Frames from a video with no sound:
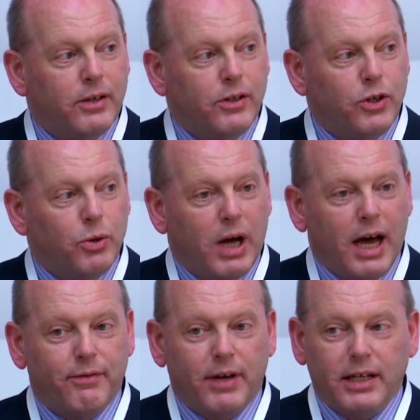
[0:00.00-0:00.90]
you
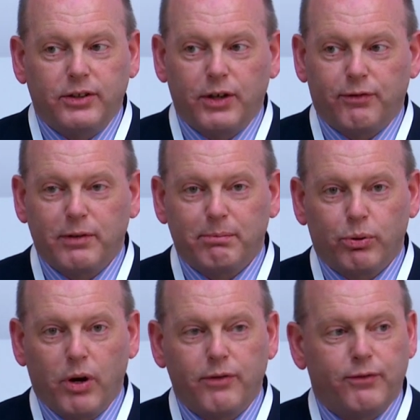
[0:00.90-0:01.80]
have a different
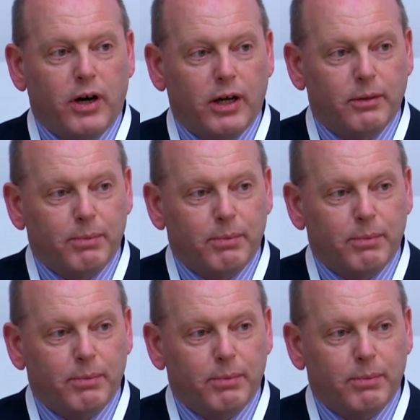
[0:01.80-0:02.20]
profile,